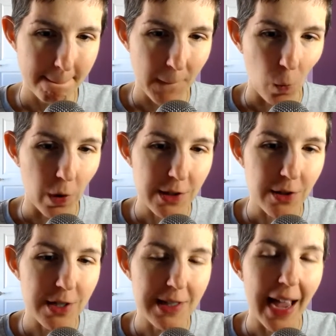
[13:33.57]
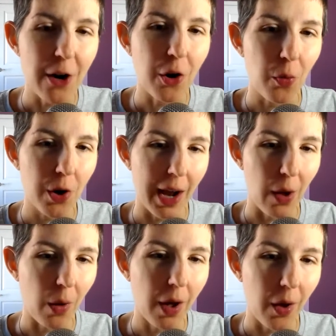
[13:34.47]
What's your desired career
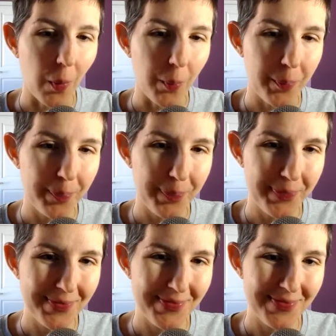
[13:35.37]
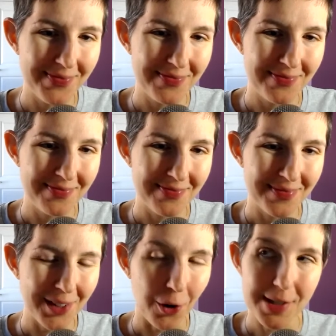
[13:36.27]
outcome?
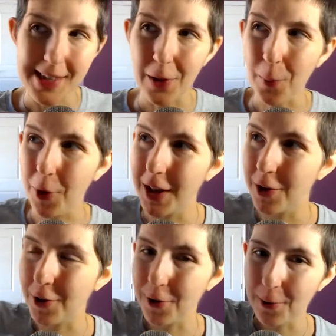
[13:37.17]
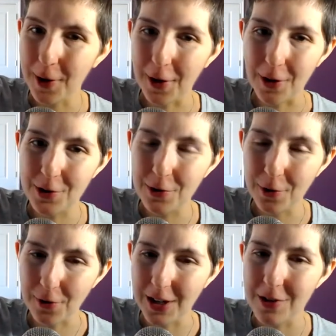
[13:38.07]
You're celebrating your career
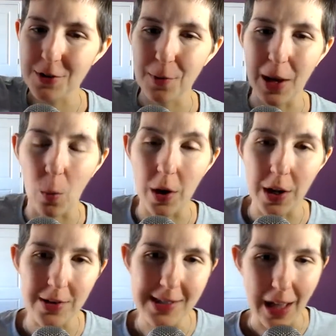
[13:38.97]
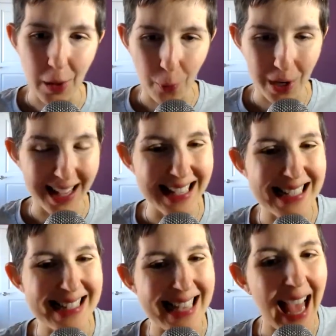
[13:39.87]
2-3 years from now. What are you celebrating
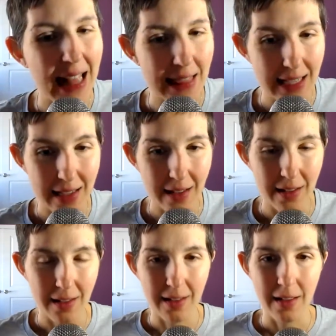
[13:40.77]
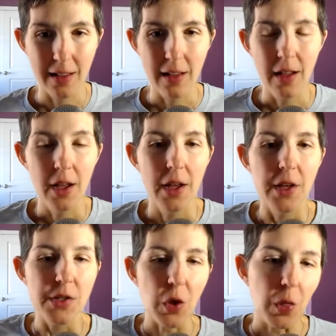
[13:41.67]
exactly?
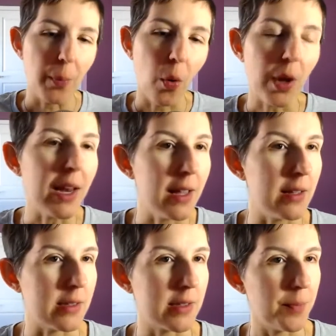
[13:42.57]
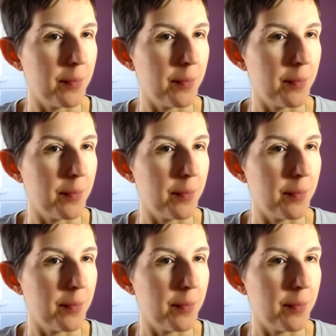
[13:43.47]
So the point is,